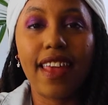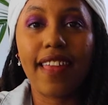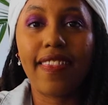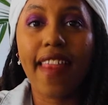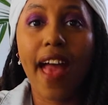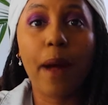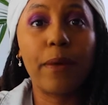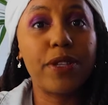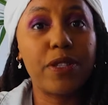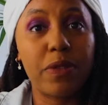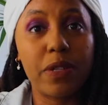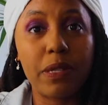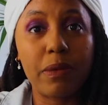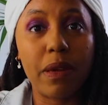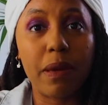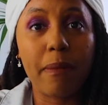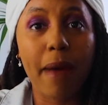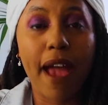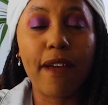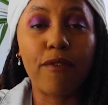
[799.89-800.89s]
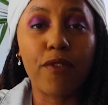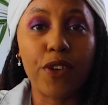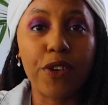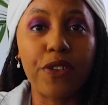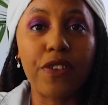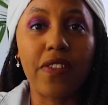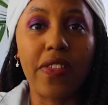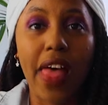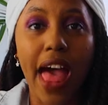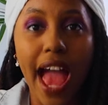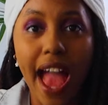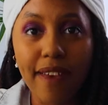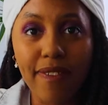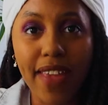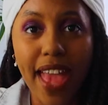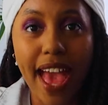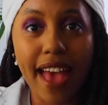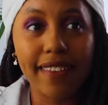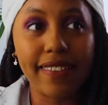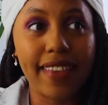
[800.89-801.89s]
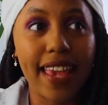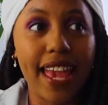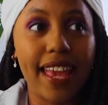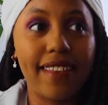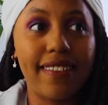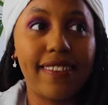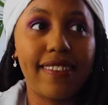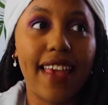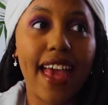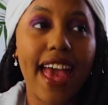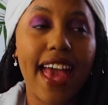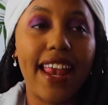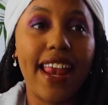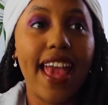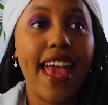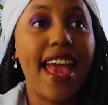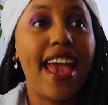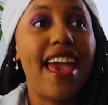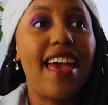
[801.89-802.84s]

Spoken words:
and that was supposed to be my first live Cascade set.